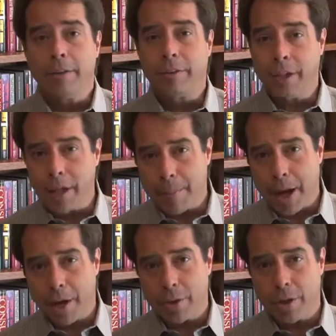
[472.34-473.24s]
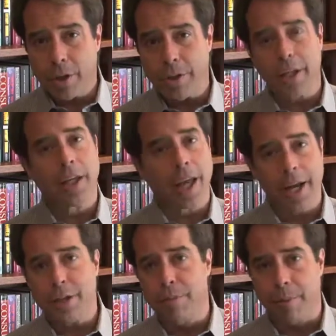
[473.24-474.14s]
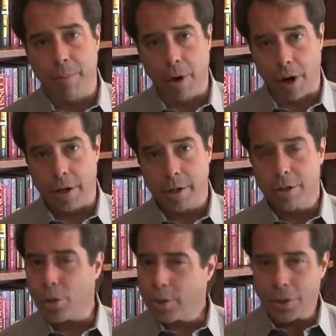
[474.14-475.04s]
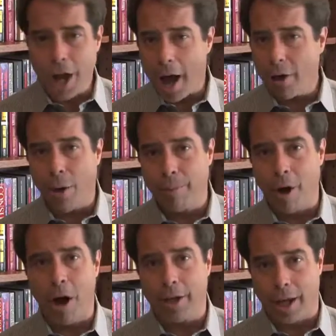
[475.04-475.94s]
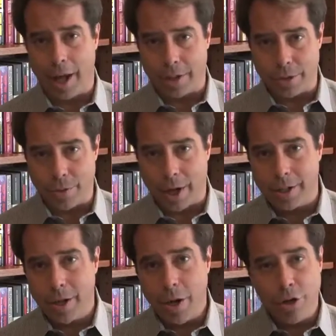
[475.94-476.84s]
think about the engagement part. So it's not all broadcast, right?